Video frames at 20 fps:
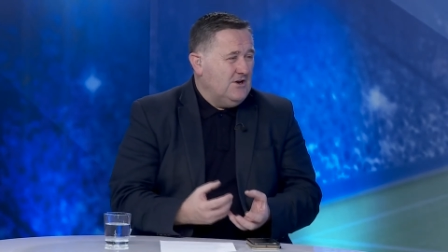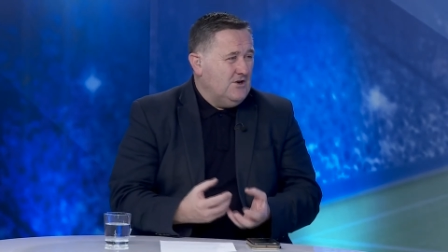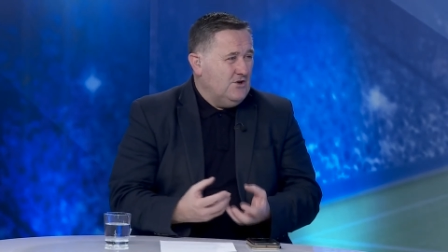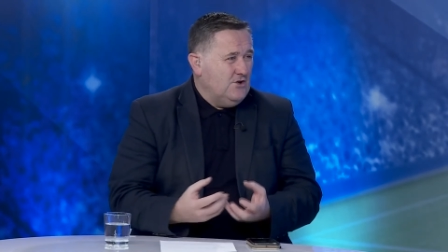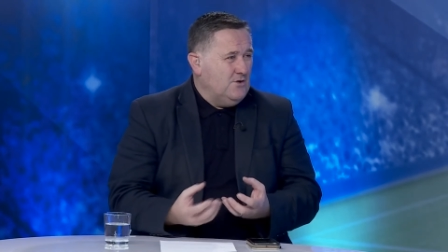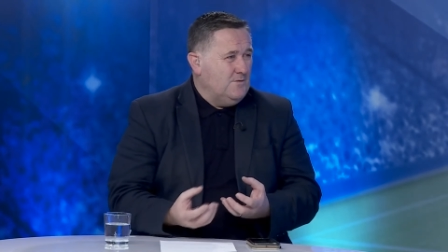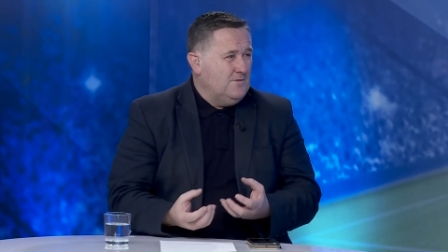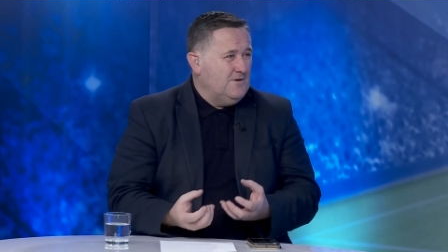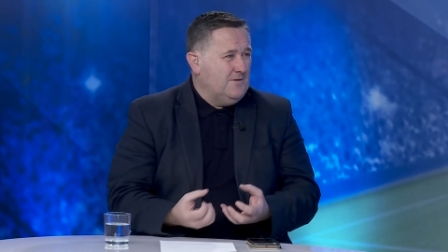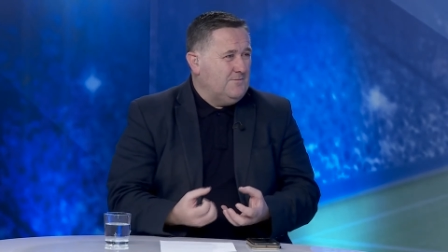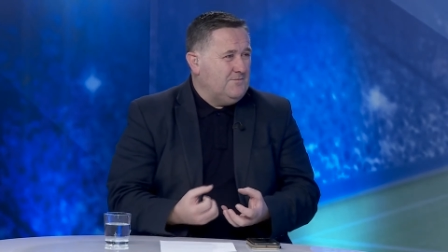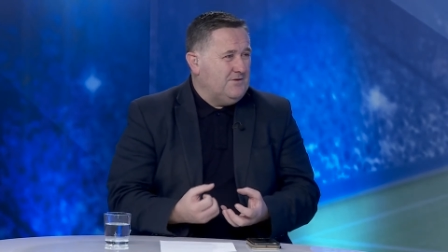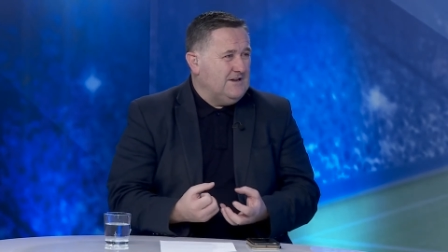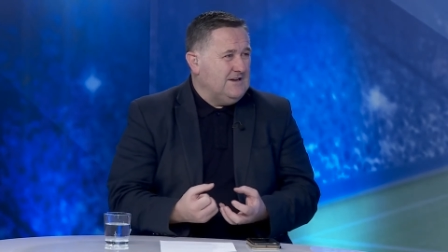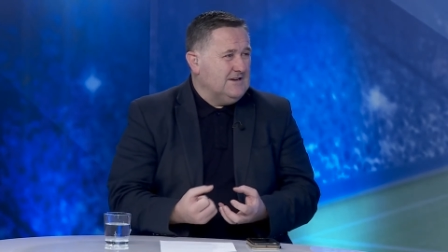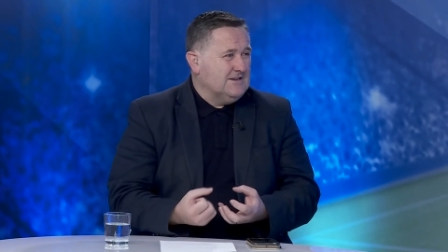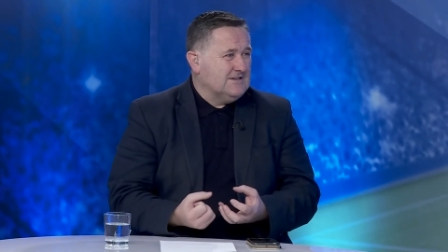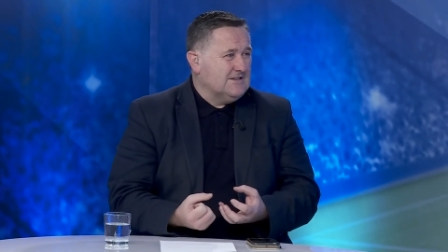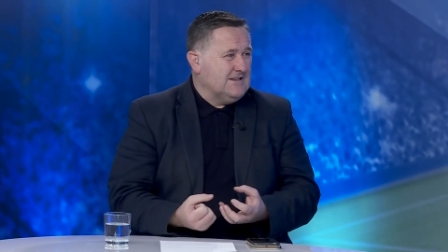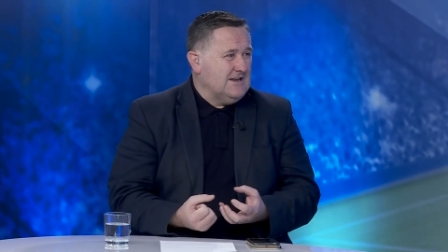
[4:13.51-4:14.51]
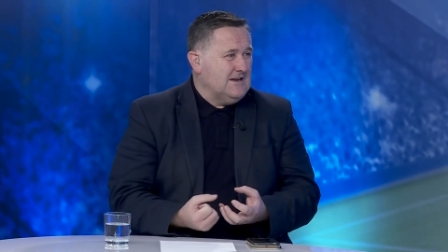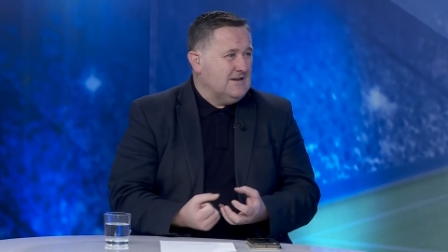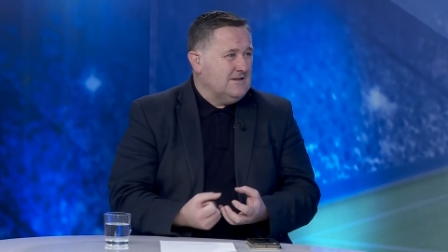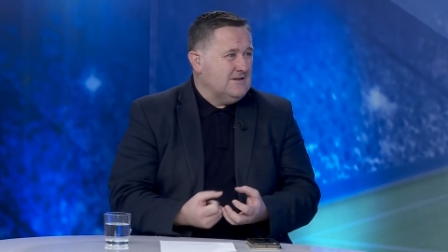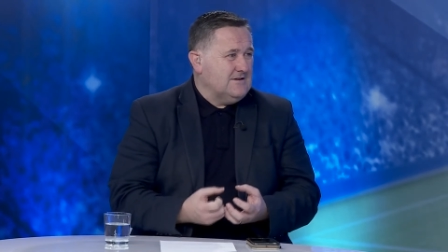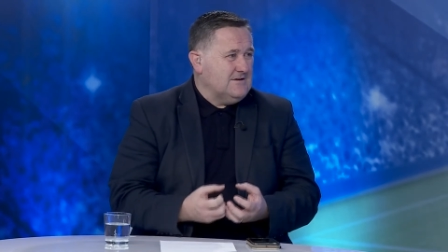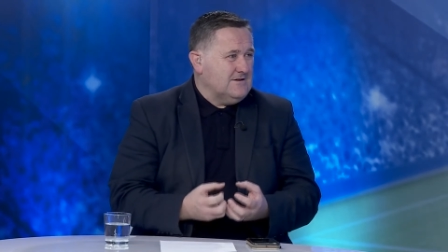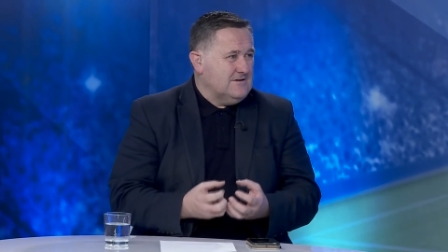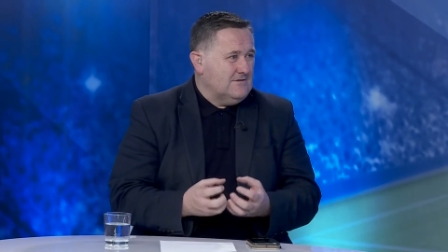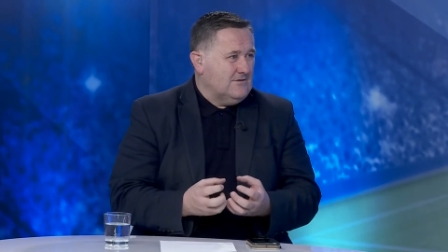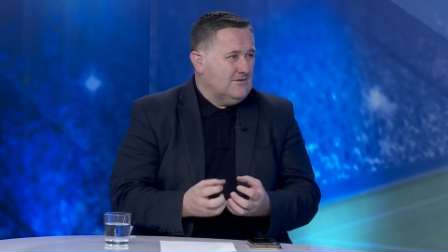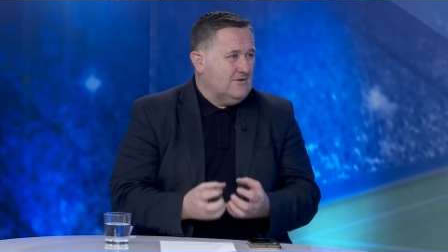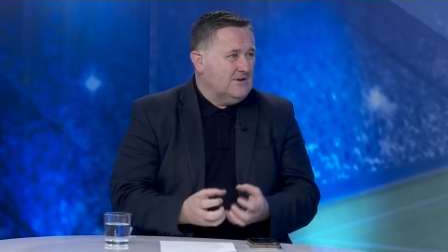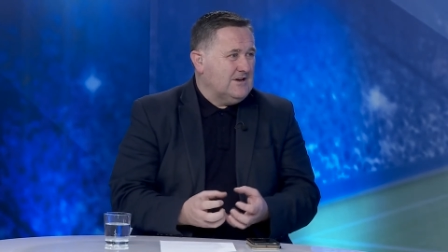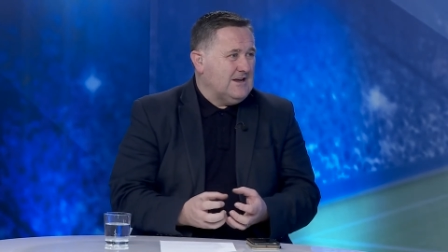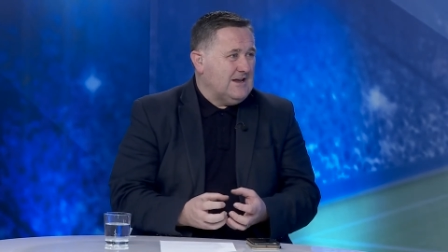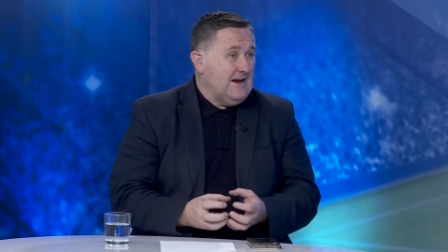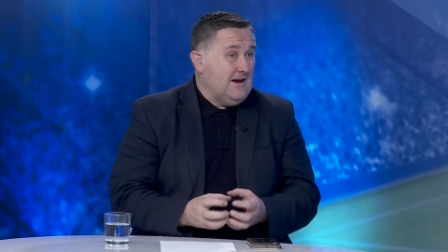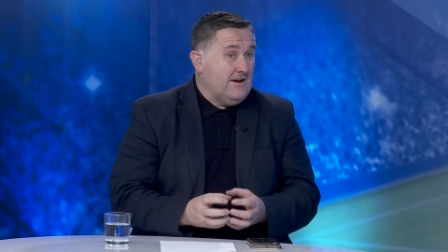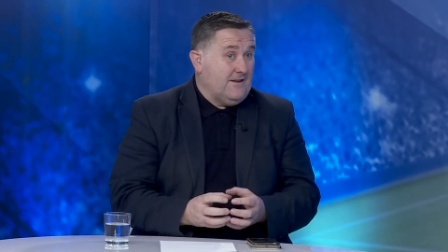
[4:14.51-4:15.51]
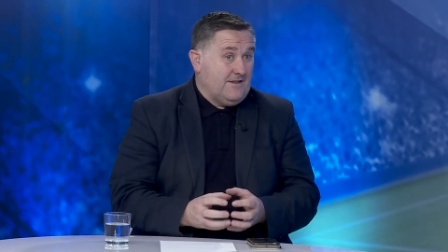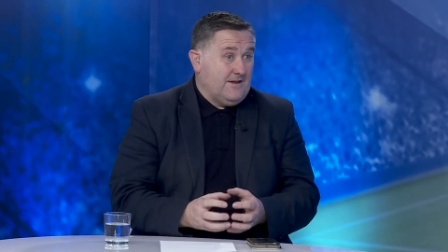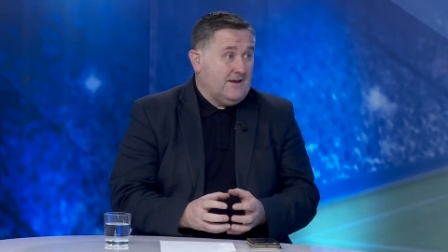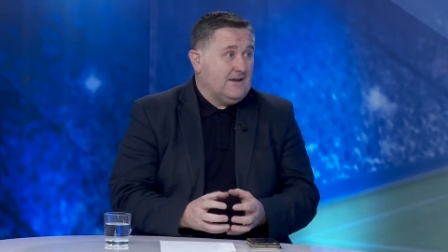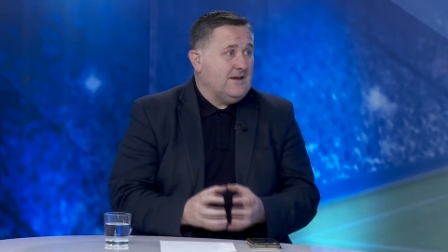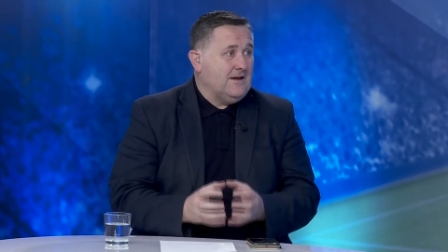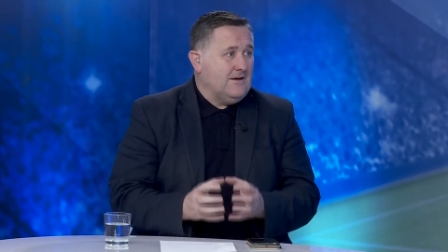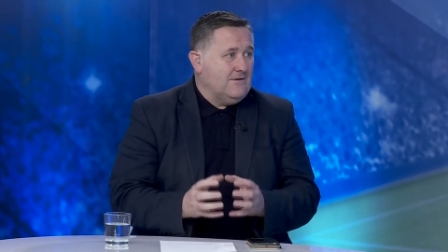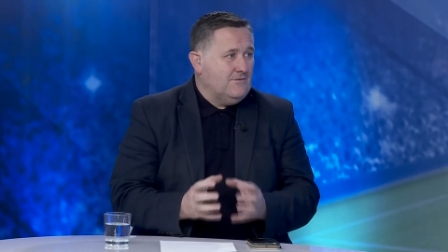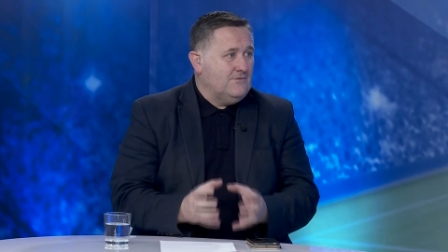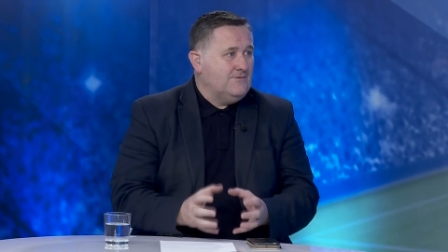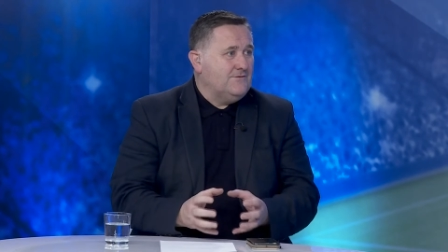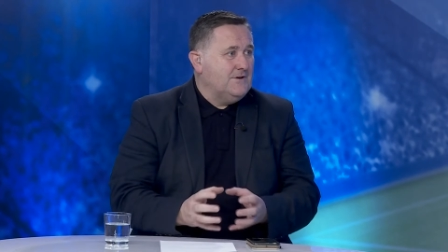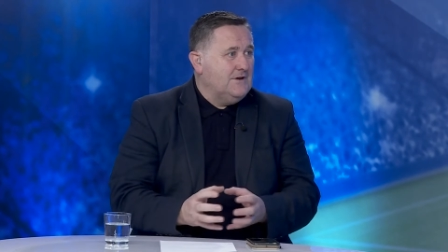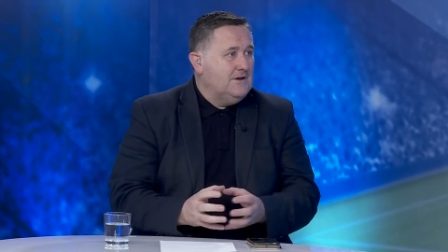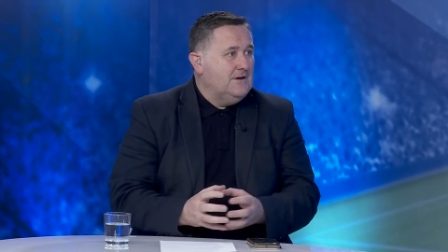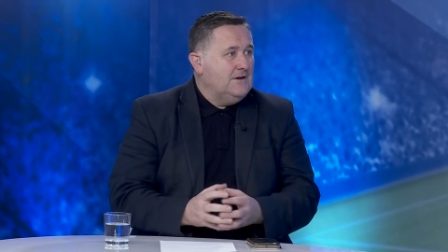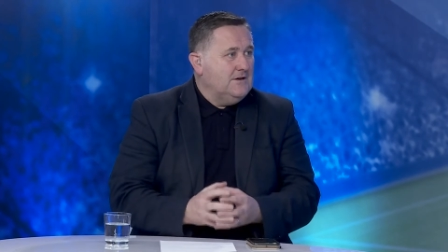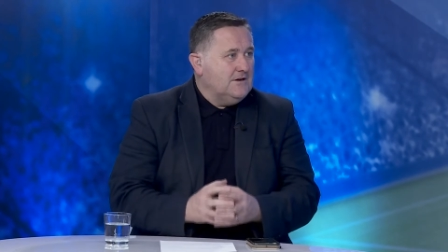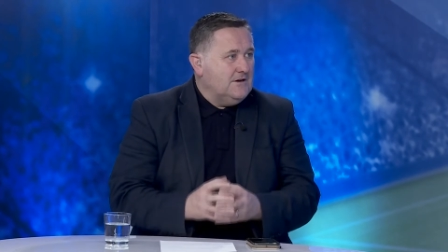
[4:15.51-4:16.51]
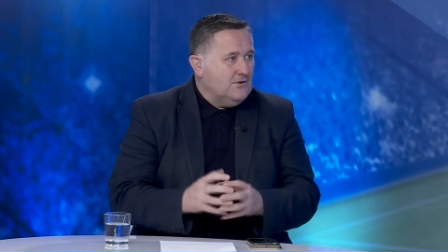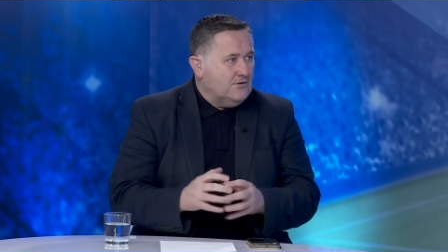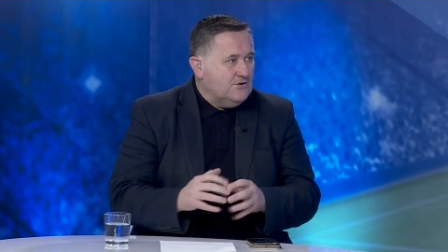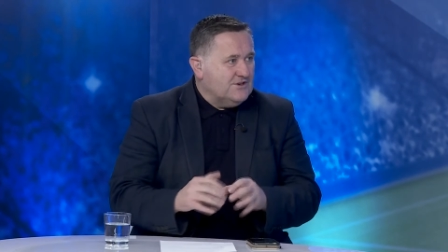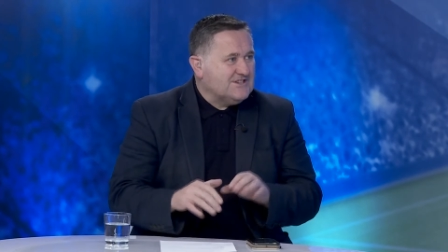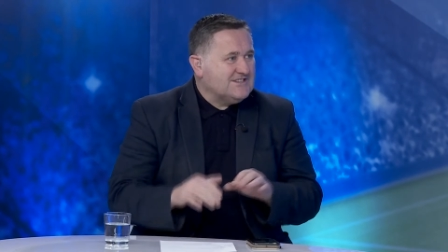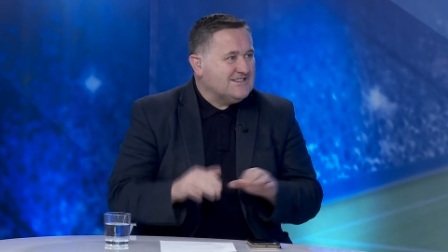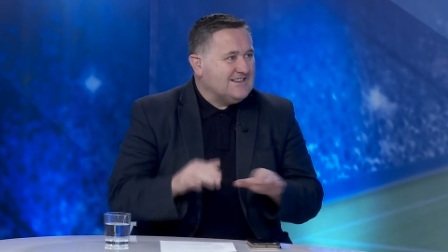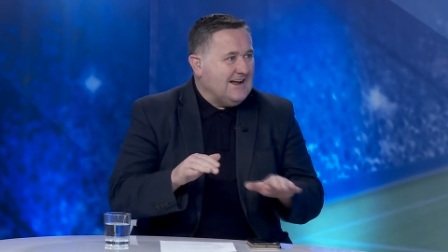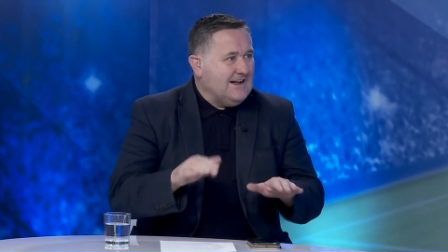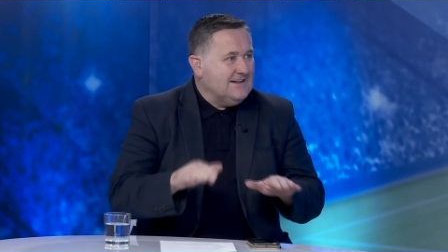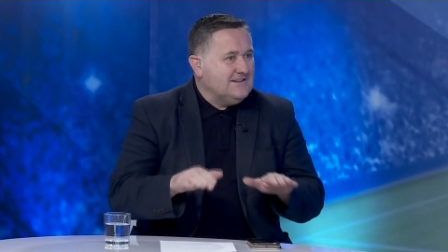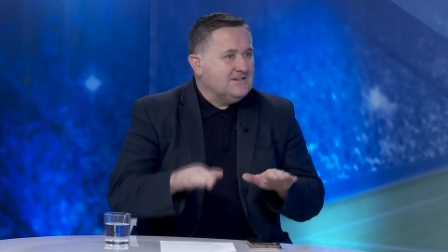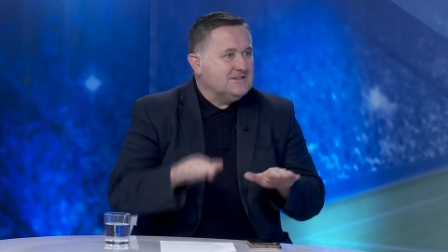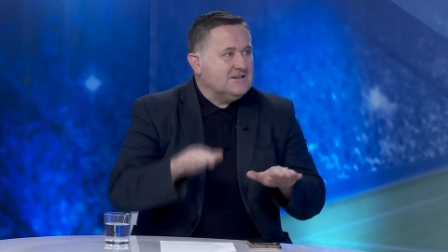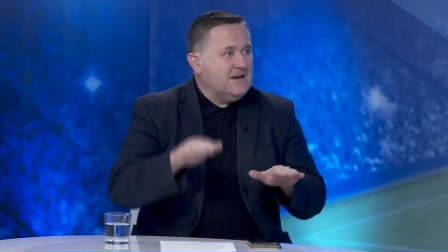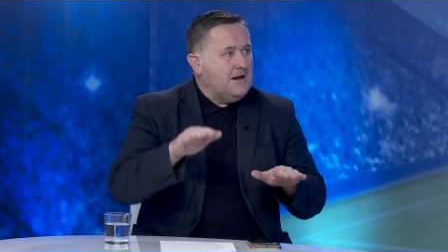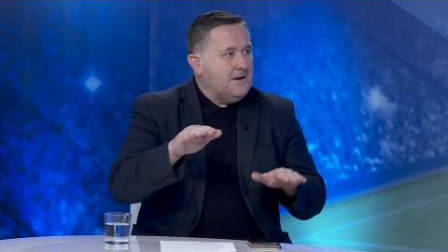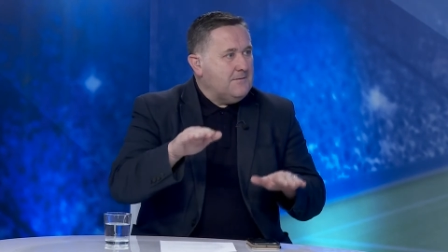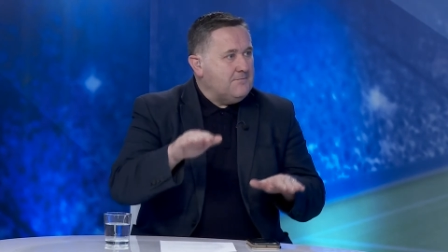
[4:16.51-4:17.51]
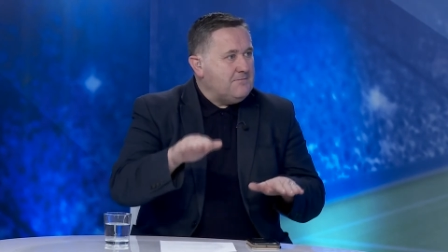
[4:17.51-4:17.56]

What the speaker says: Who were the players there that you're looking at and thinking, oh, you know, the standards getting